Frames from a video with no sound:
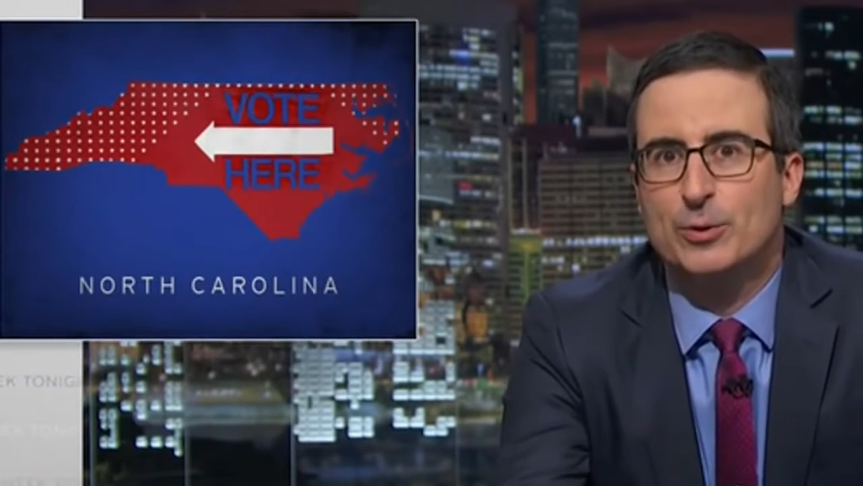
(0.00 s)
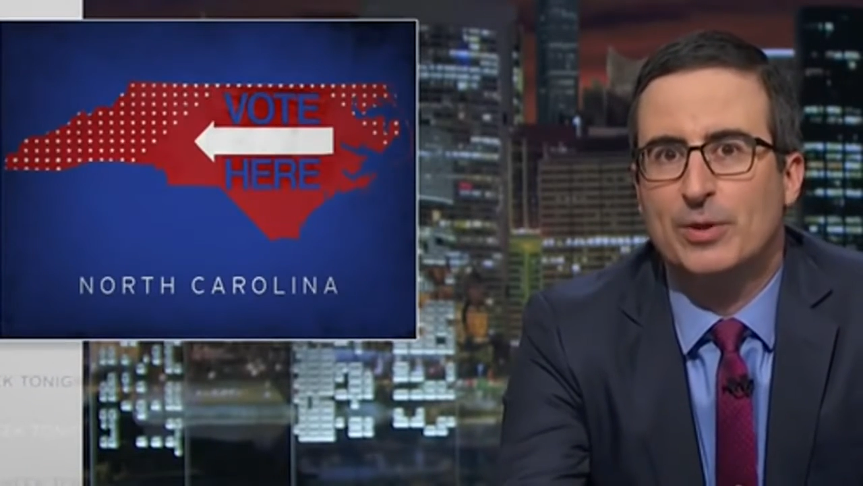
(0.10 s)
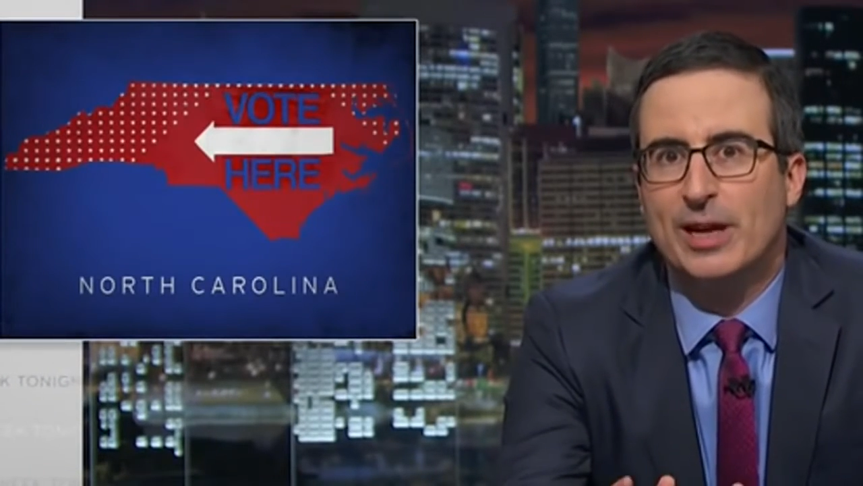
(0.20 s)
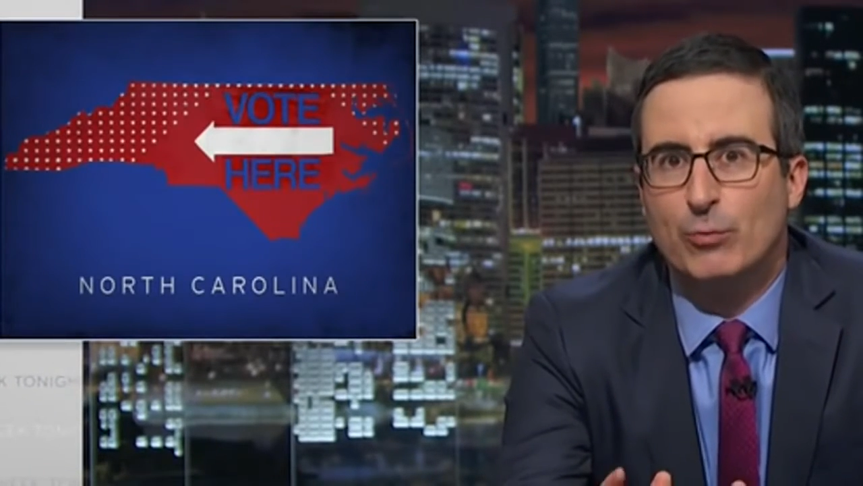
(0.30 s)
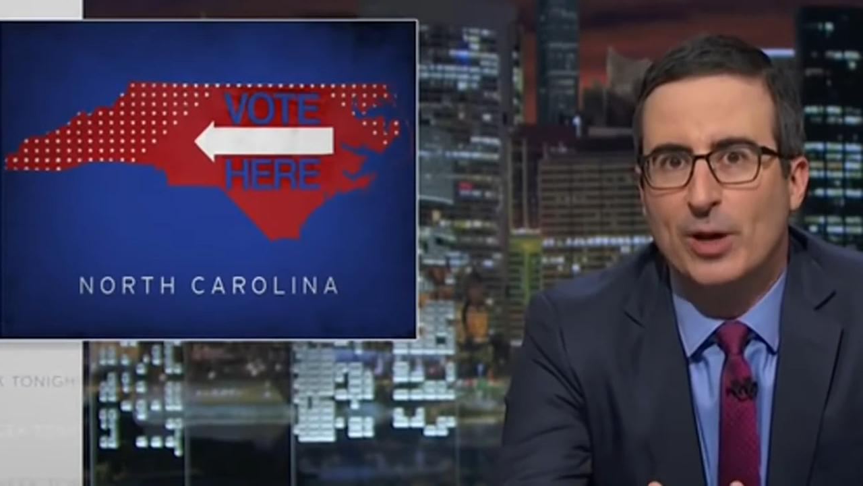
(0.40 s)
with
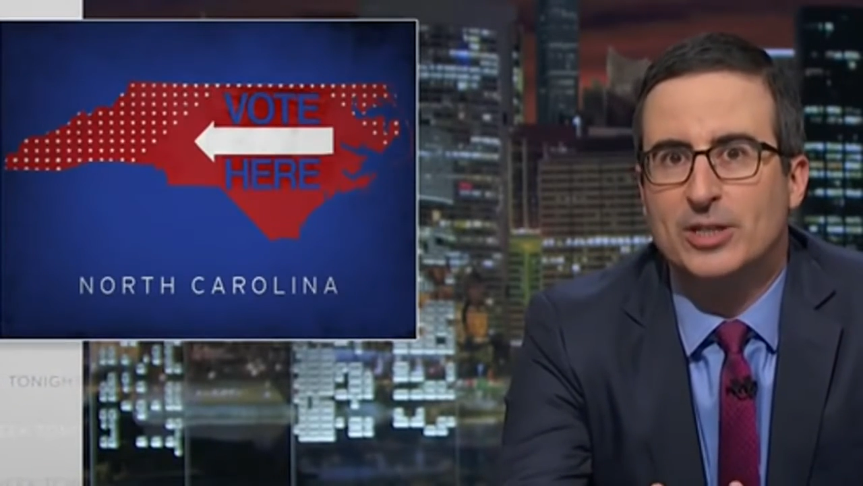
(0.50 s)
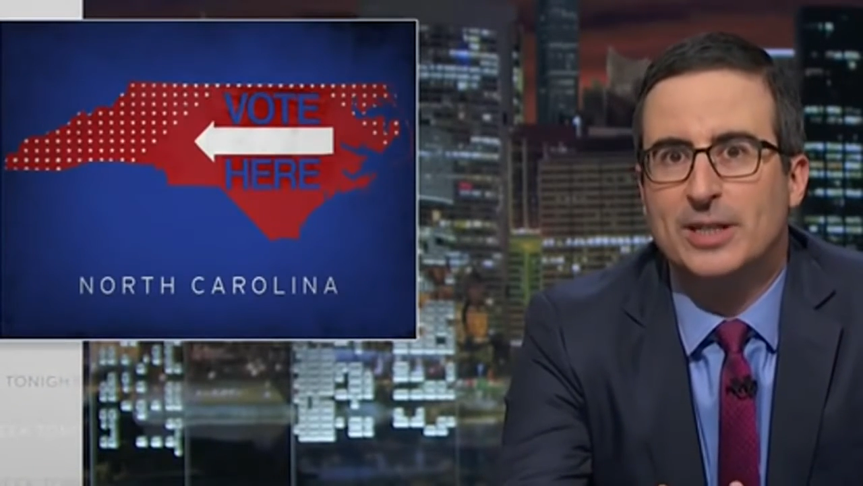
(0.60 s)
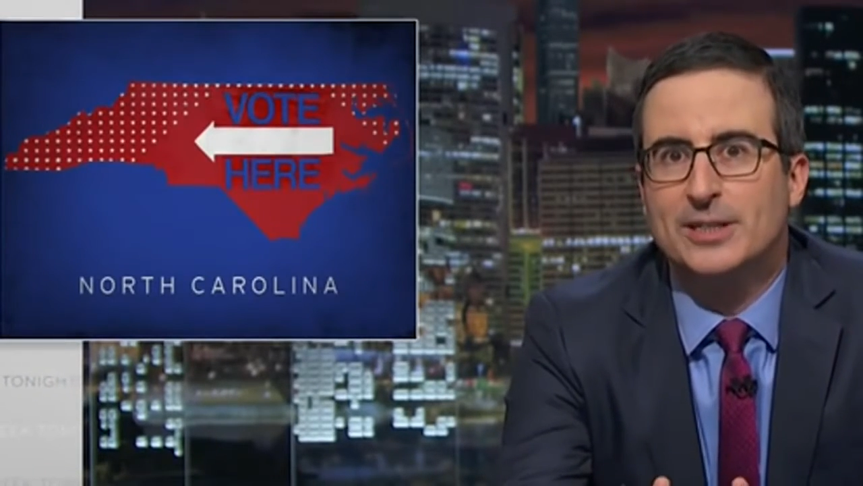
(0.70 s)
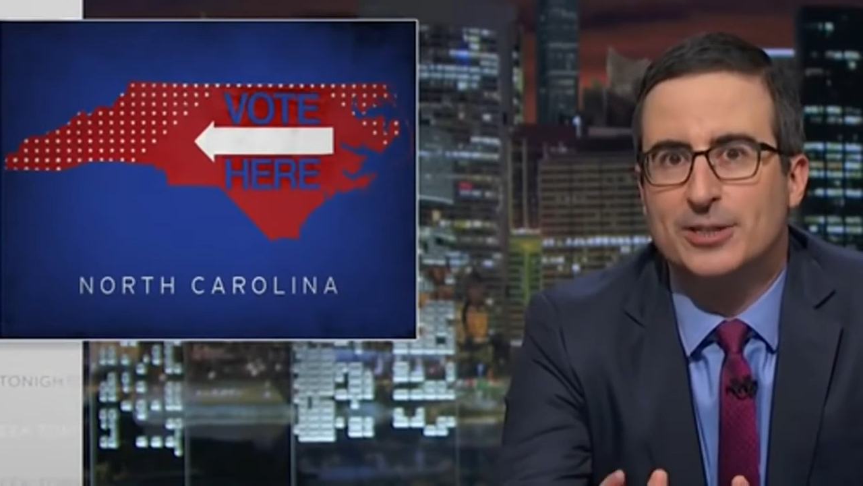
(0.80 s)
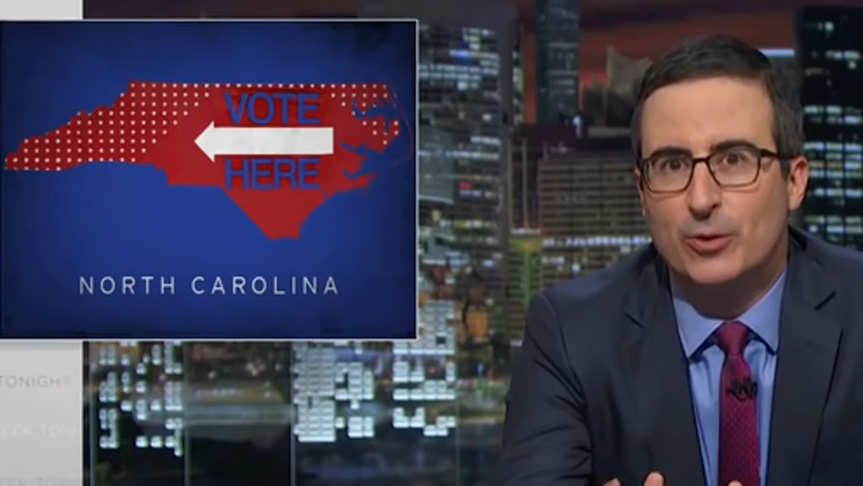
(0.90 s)
a
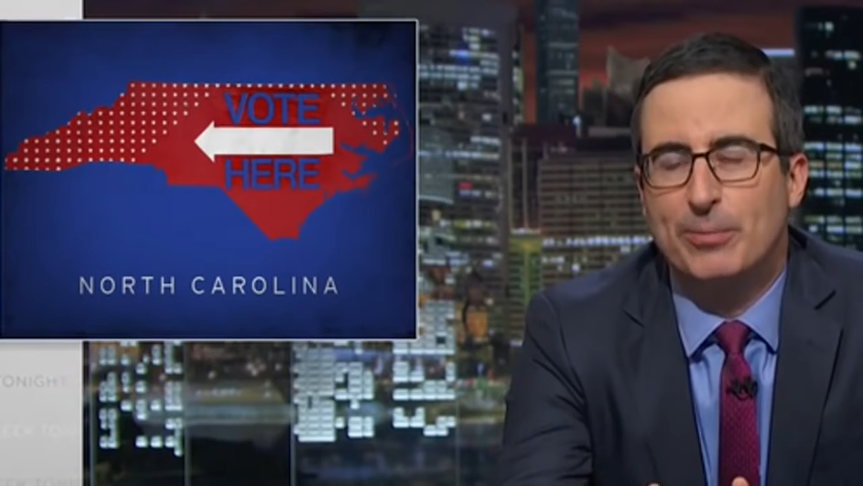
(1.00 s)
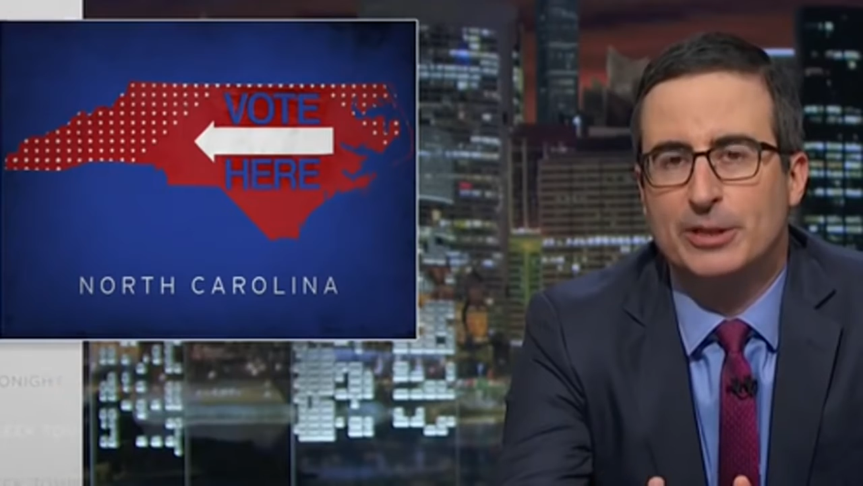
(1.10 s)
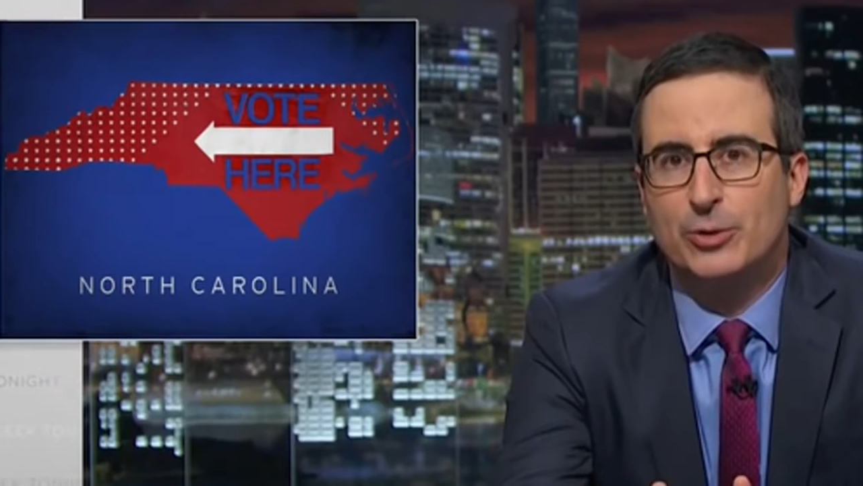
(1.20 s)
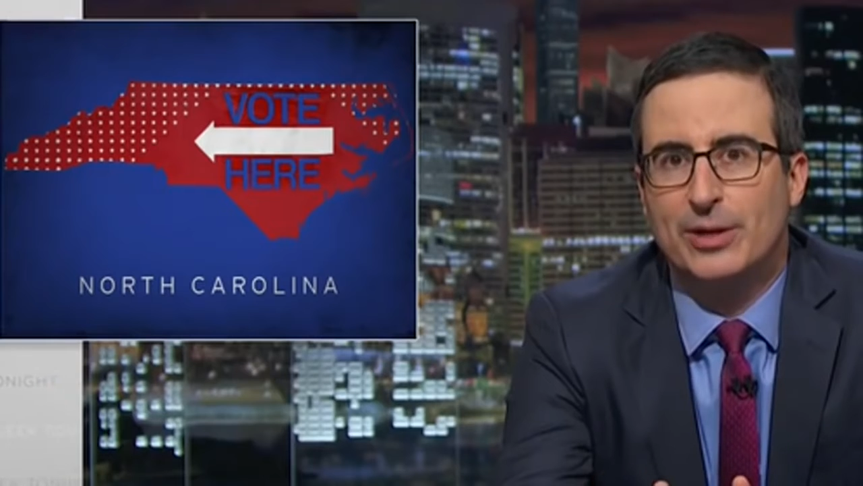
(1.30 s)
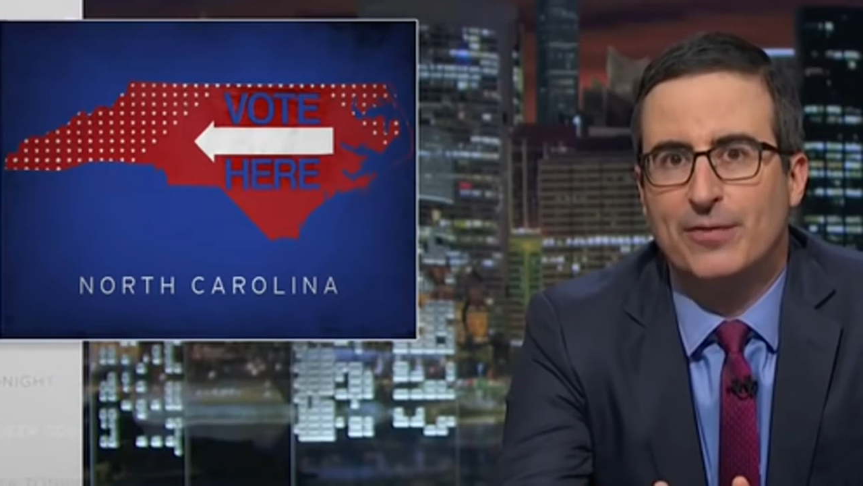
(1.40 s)
racially
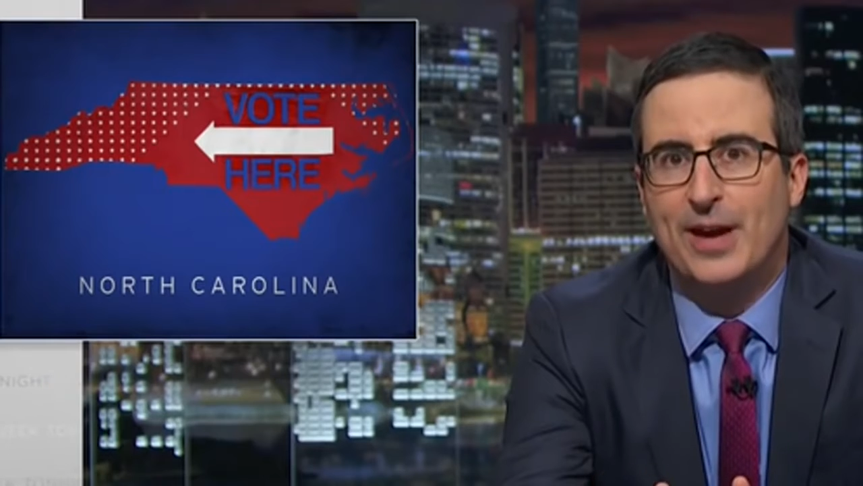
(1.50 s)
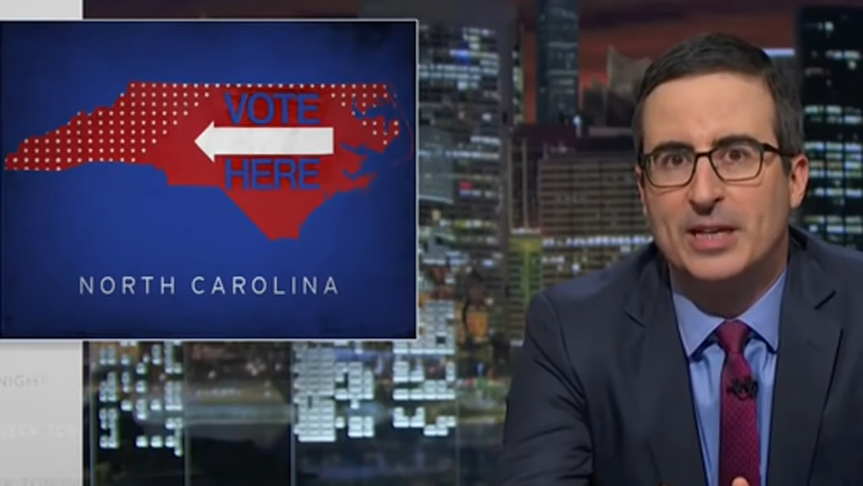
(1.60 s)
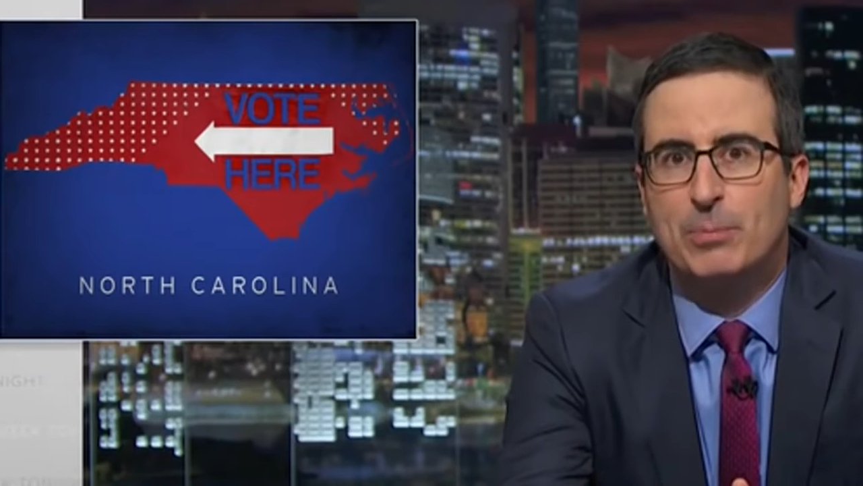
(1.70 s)
discriminatory effect,